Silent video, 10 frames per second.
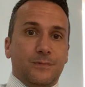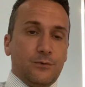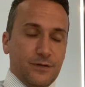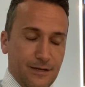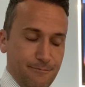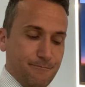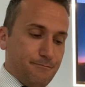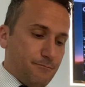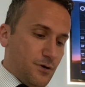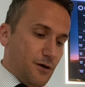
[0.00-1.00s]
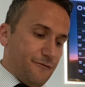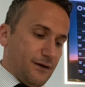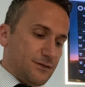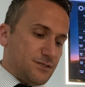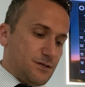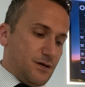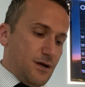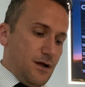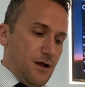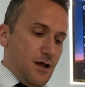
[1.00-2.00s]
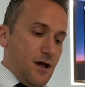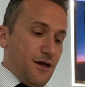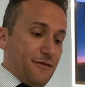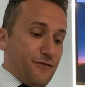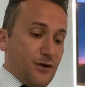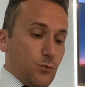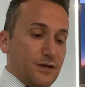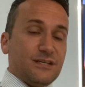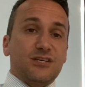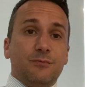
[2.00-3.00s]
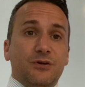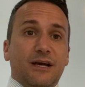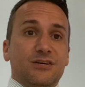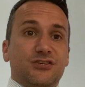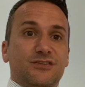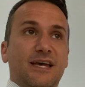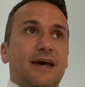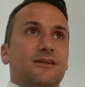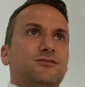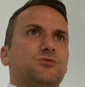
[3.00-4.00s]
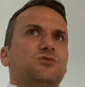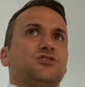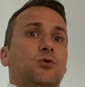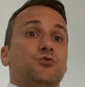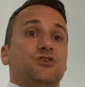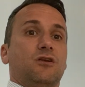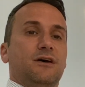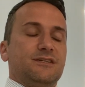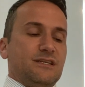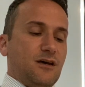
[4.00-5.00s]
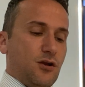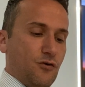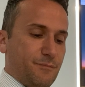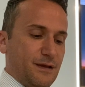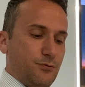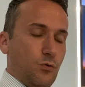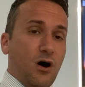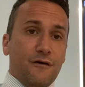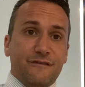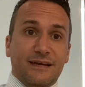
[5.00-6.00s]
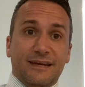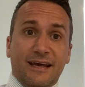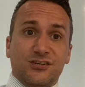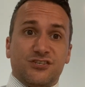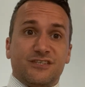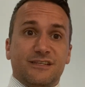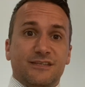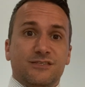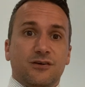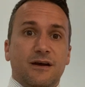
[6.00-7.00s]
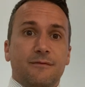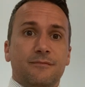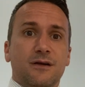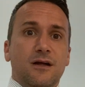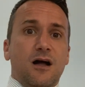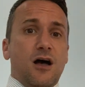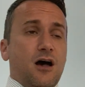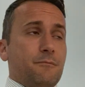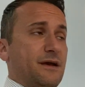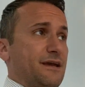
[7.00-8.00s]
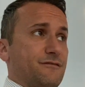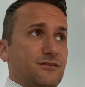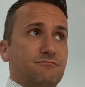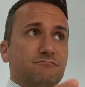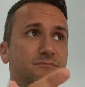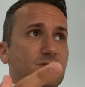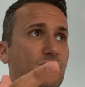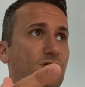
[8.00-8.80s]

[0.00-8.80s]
Okay, perfect. The final one is communications and sort of socializing. A lot of people are feeling anxious at this time, even